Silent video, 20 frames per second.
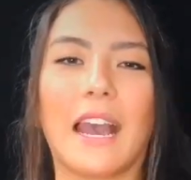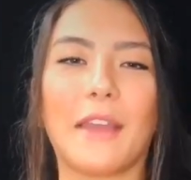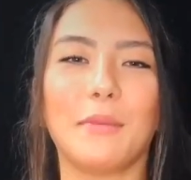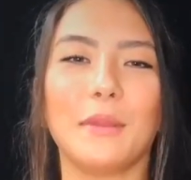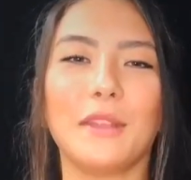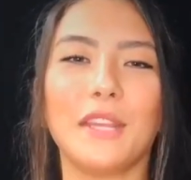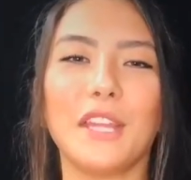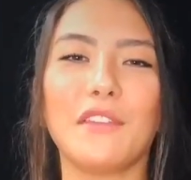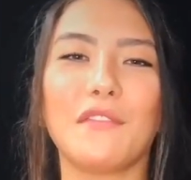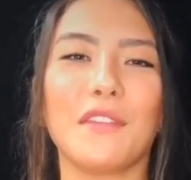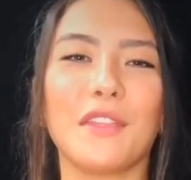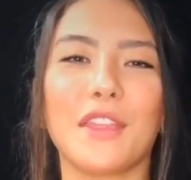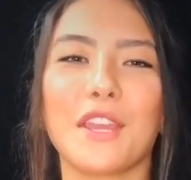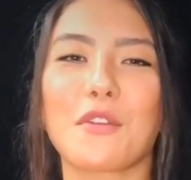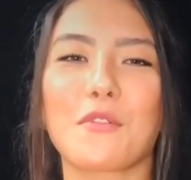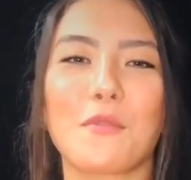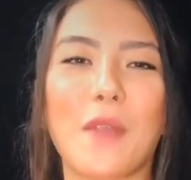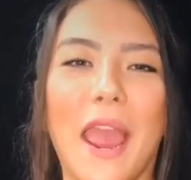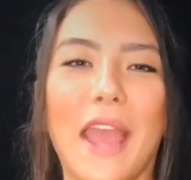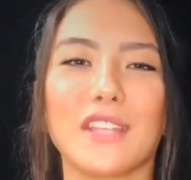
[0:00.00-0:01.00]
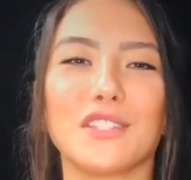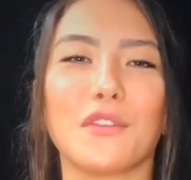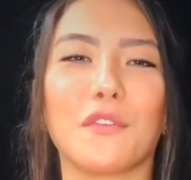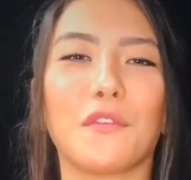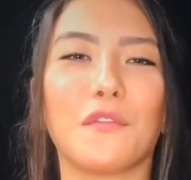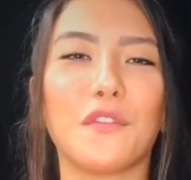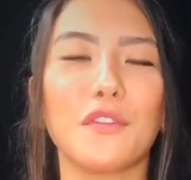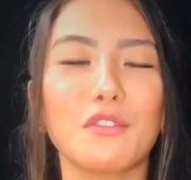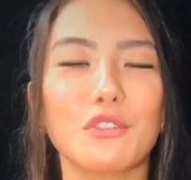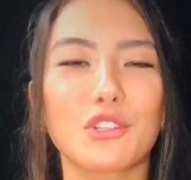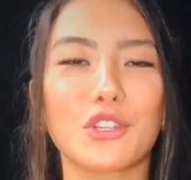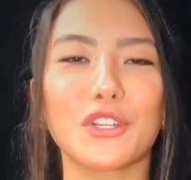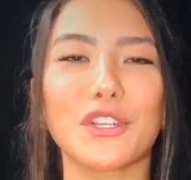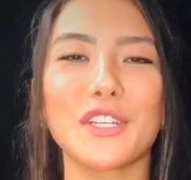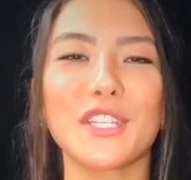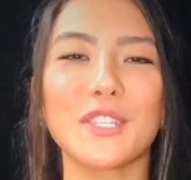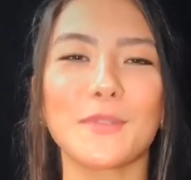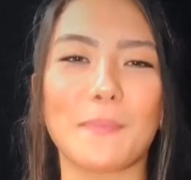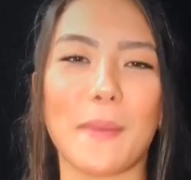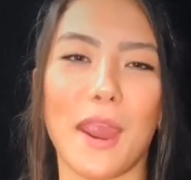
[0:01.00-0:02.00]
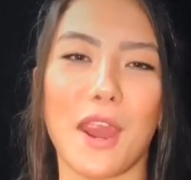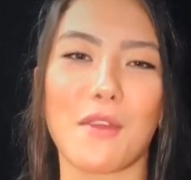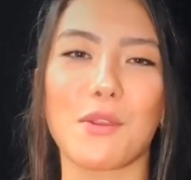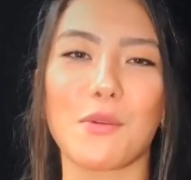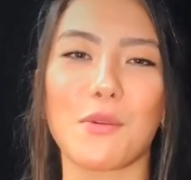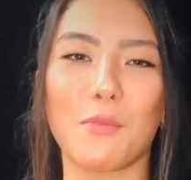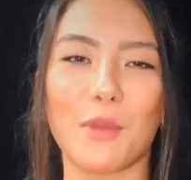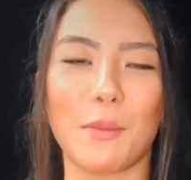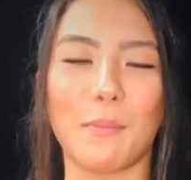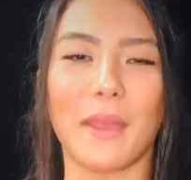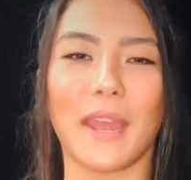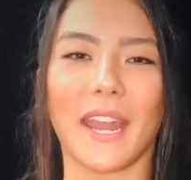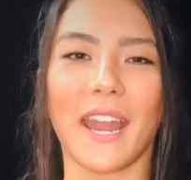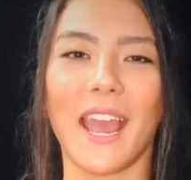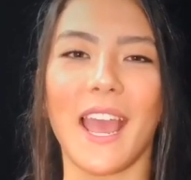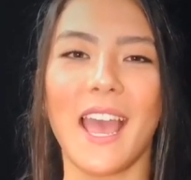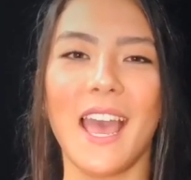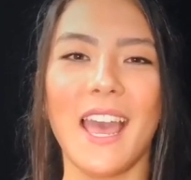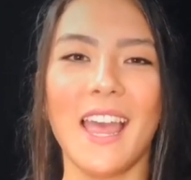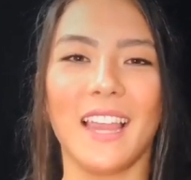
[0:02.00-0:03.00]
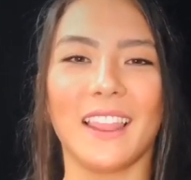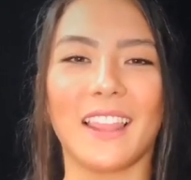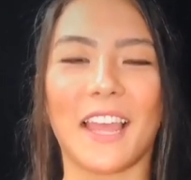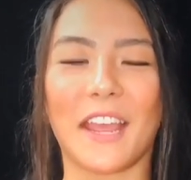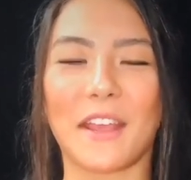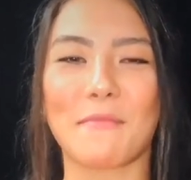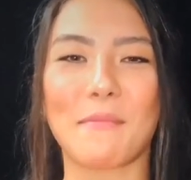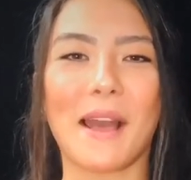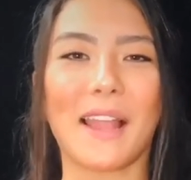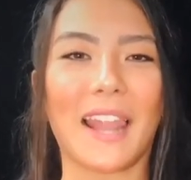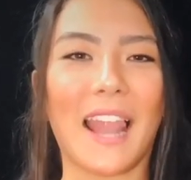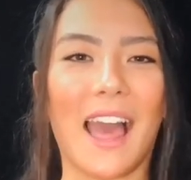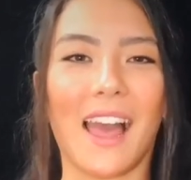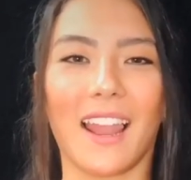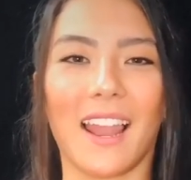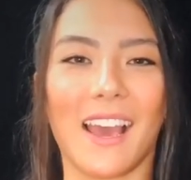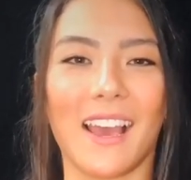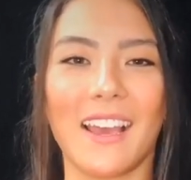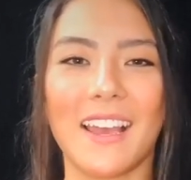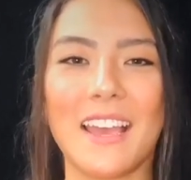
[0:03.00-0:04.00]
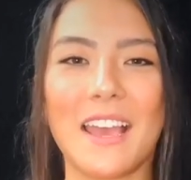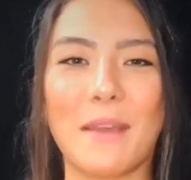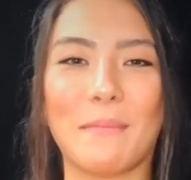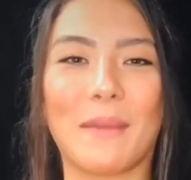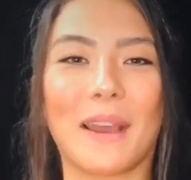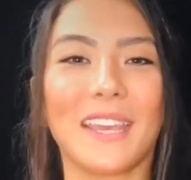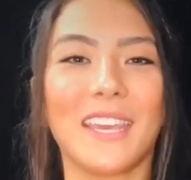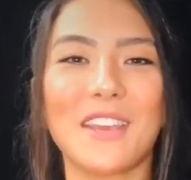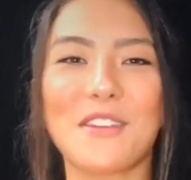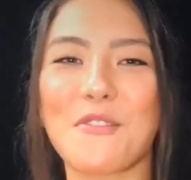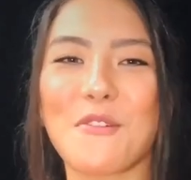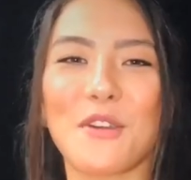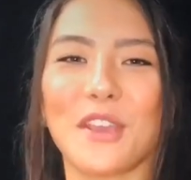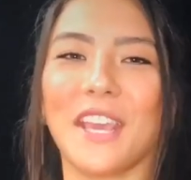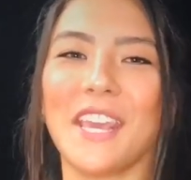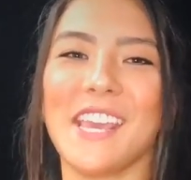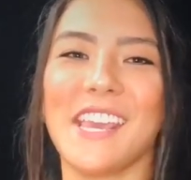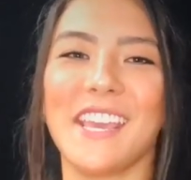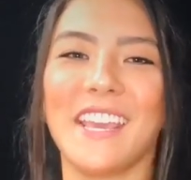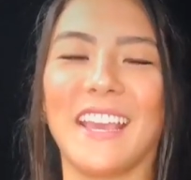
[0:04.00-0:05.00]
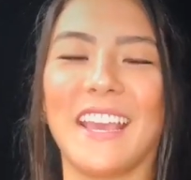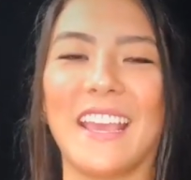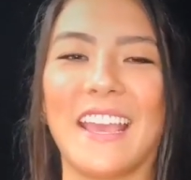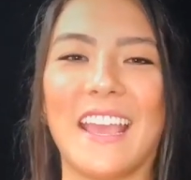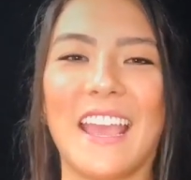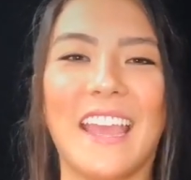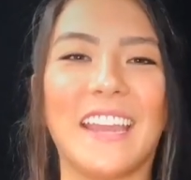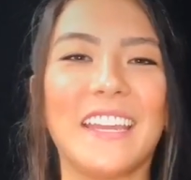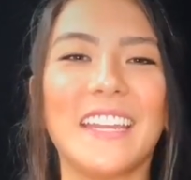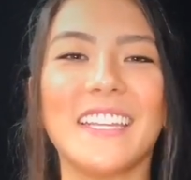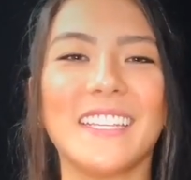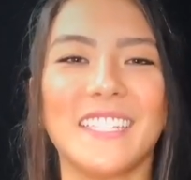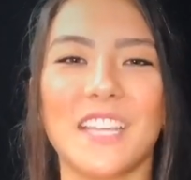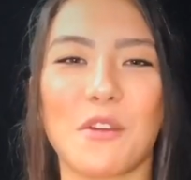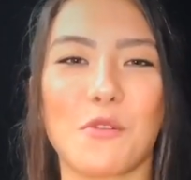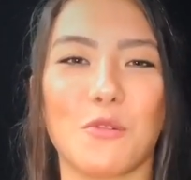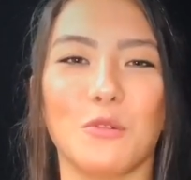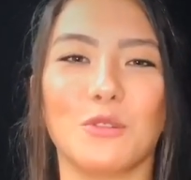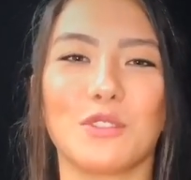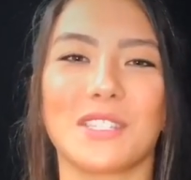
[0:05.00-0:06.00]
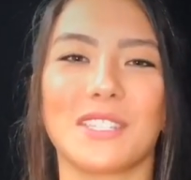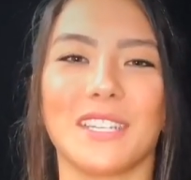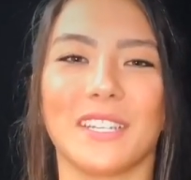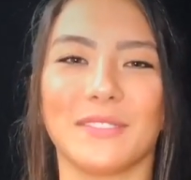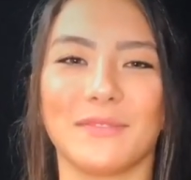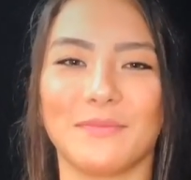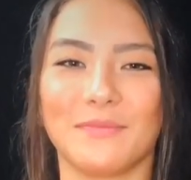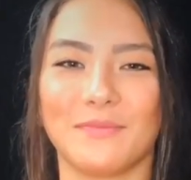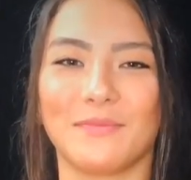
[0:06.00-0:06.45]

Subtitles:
I believe in the rise of future inspiring women like Malala, Marie Curie, and Nisi Augusta.